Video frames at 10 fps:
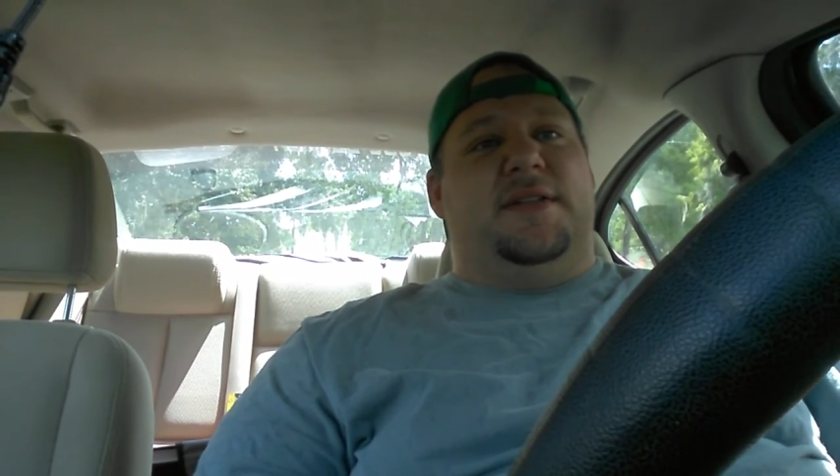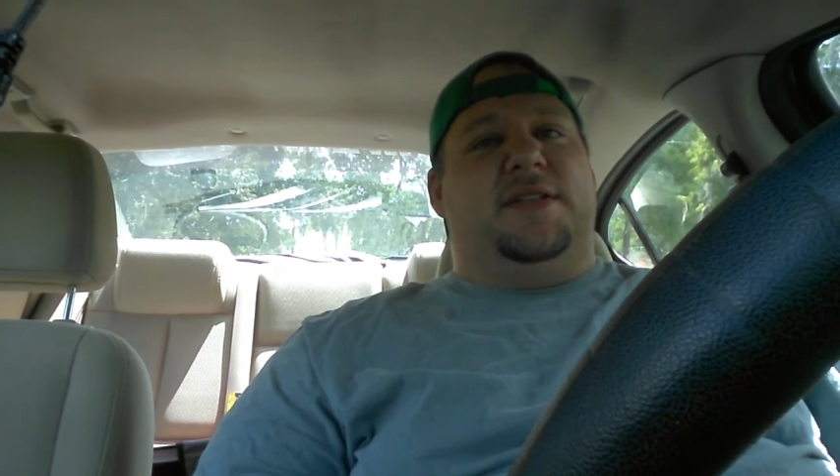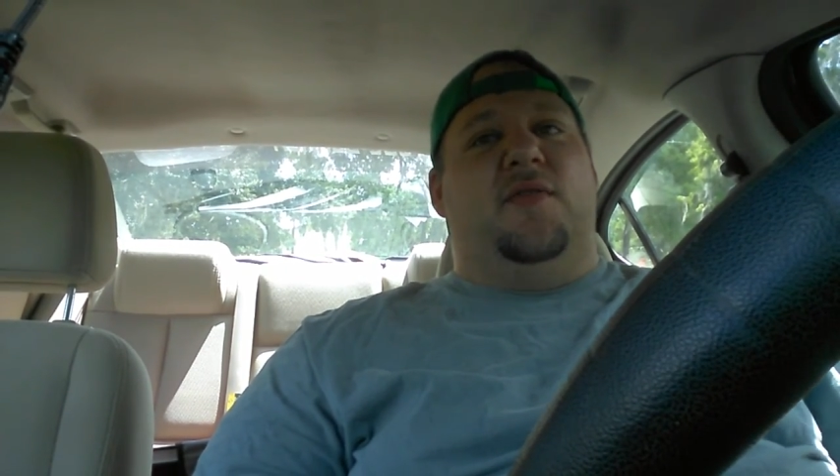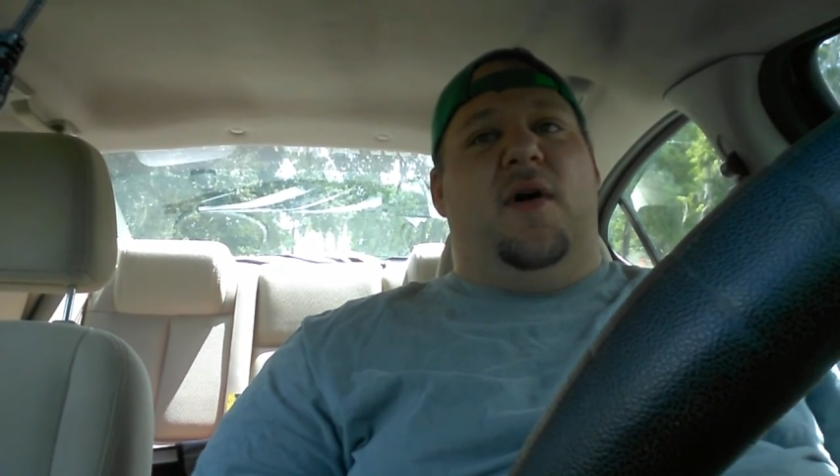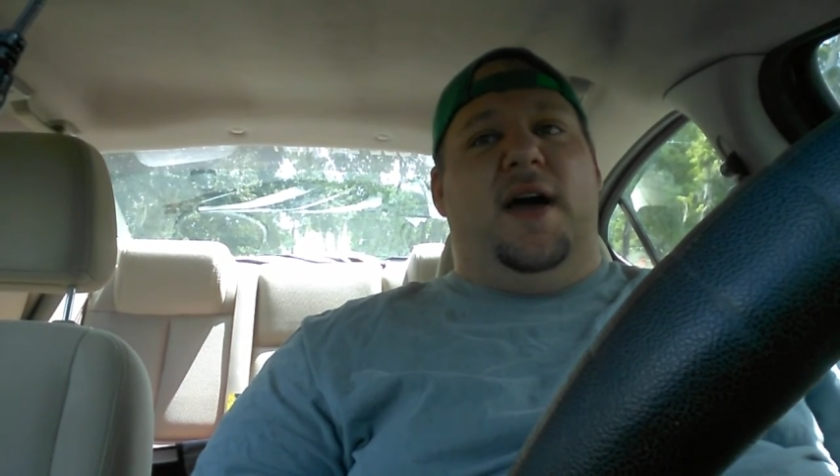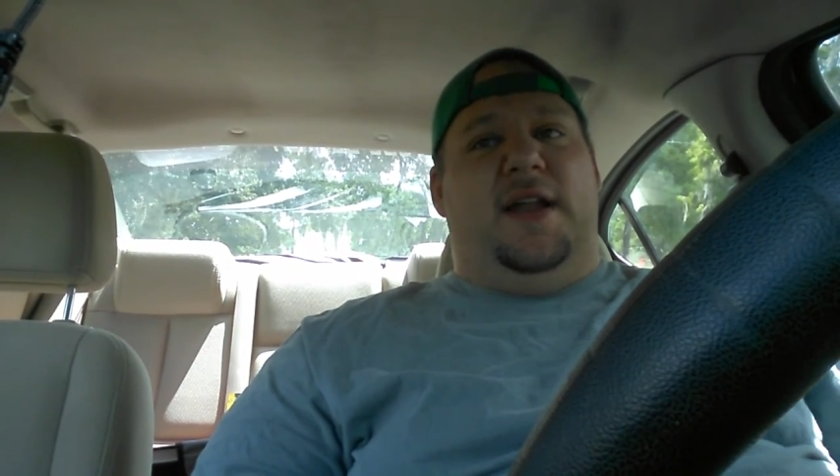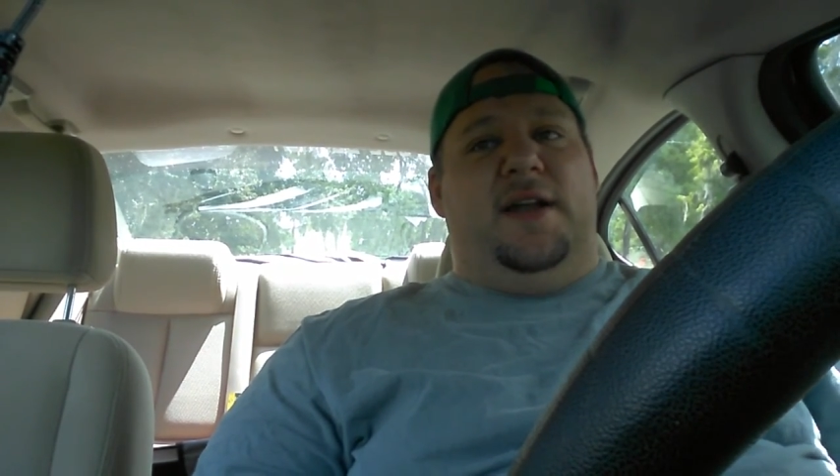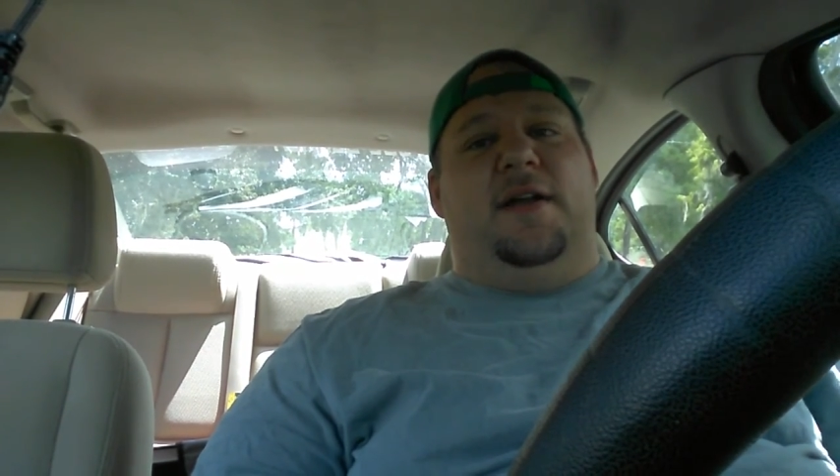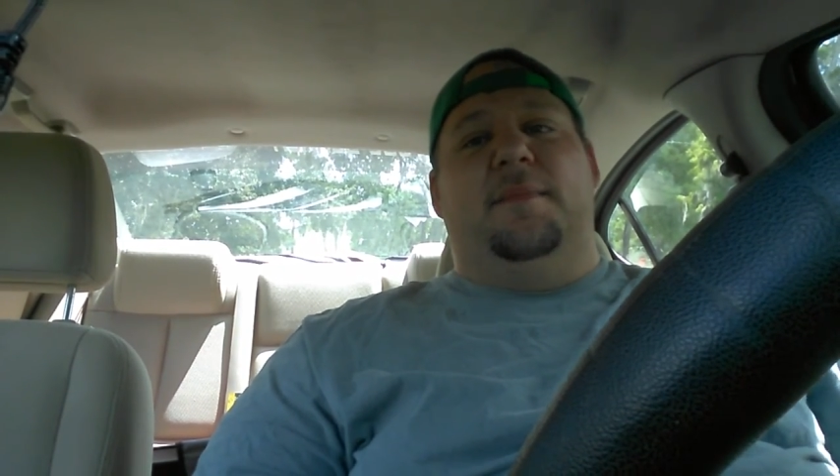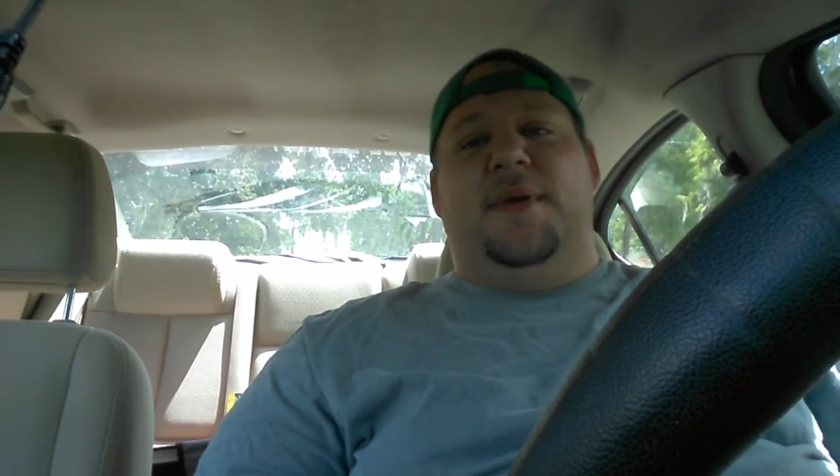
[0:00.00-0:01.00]
this quad
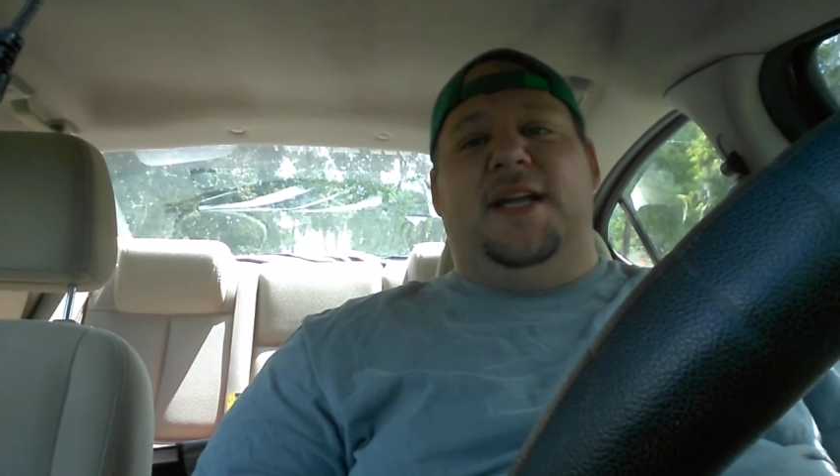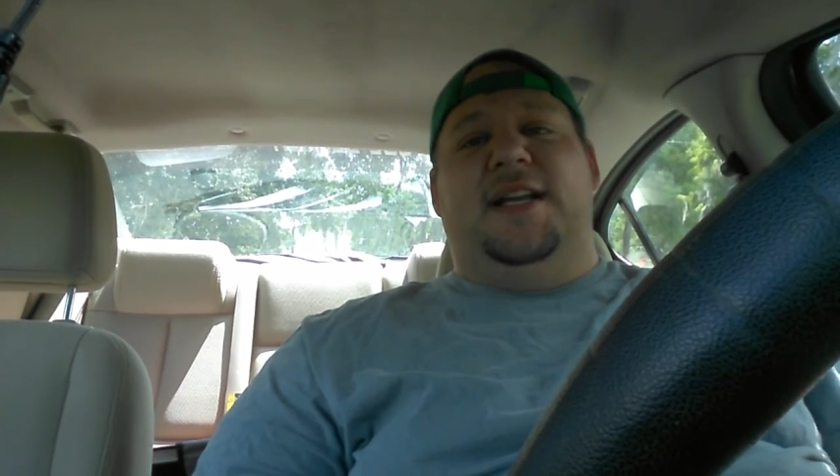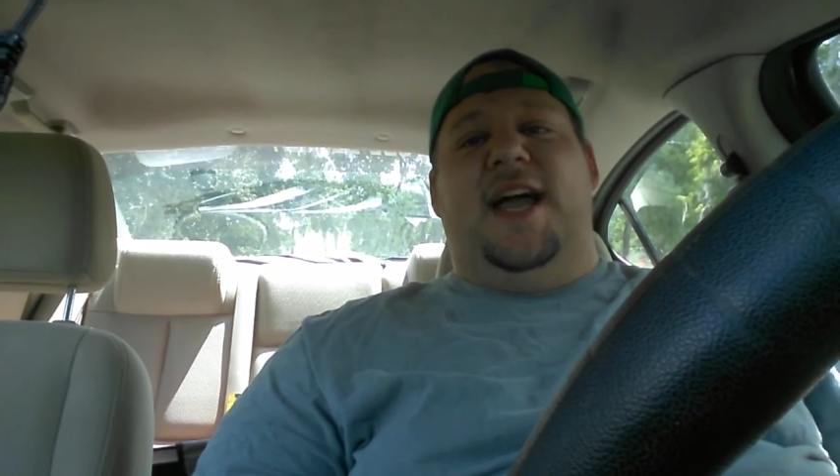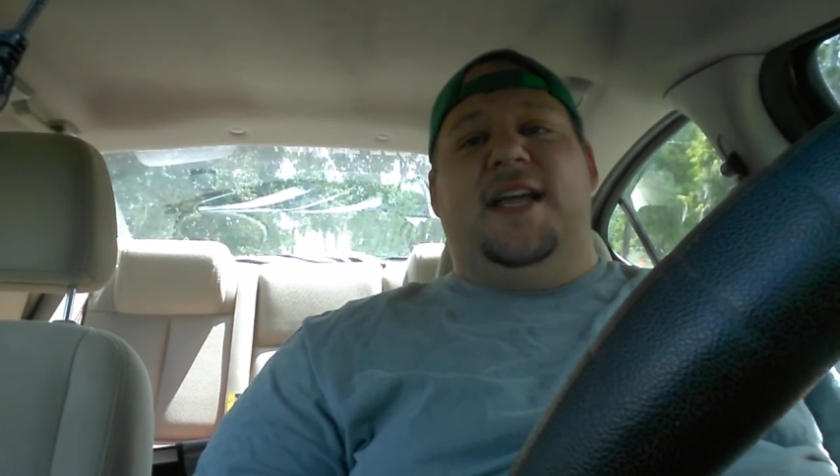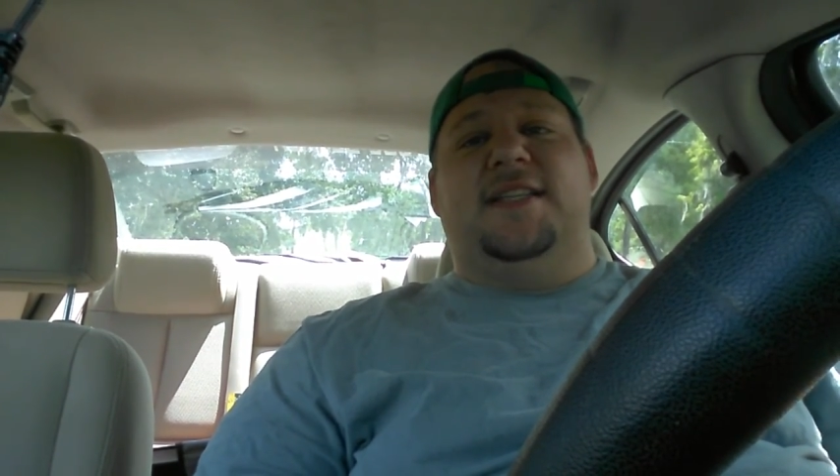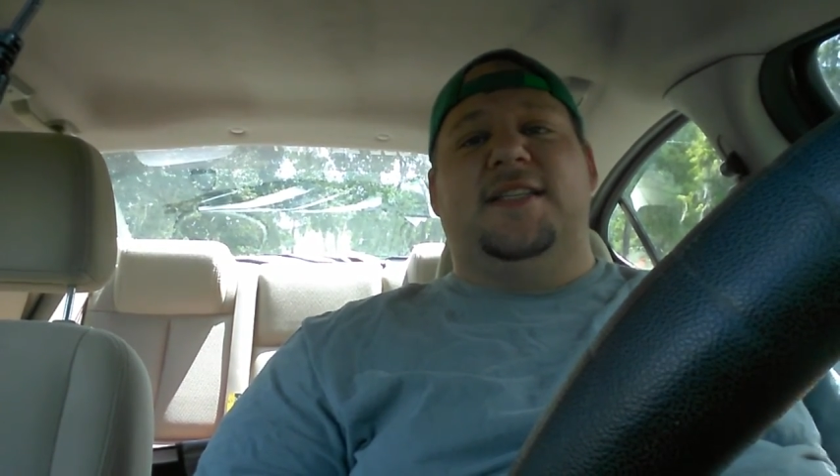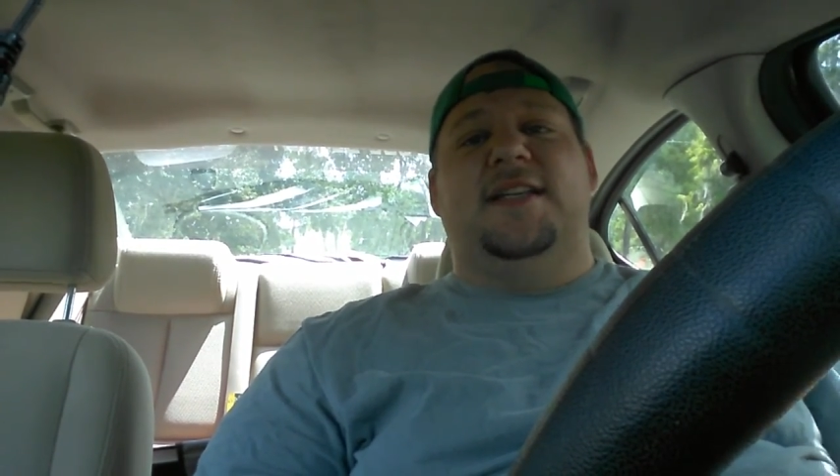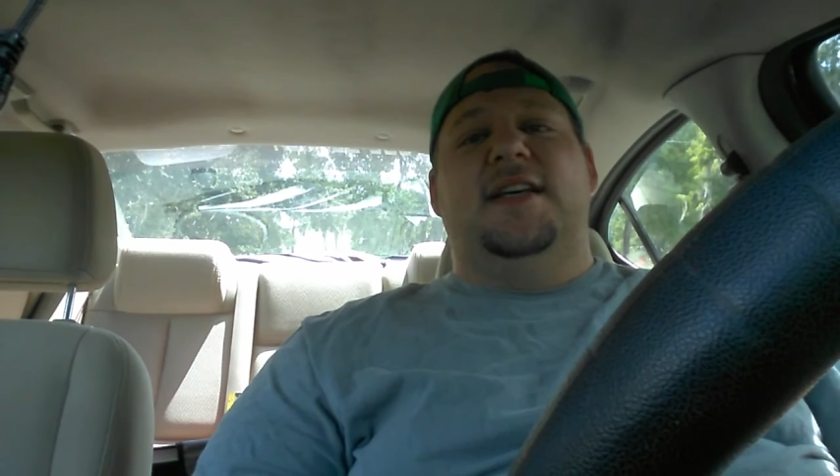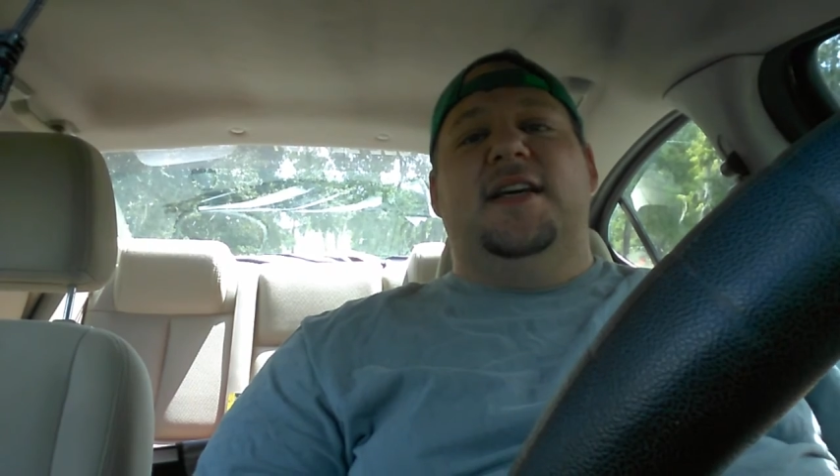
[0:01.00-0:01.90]
ended up being nice.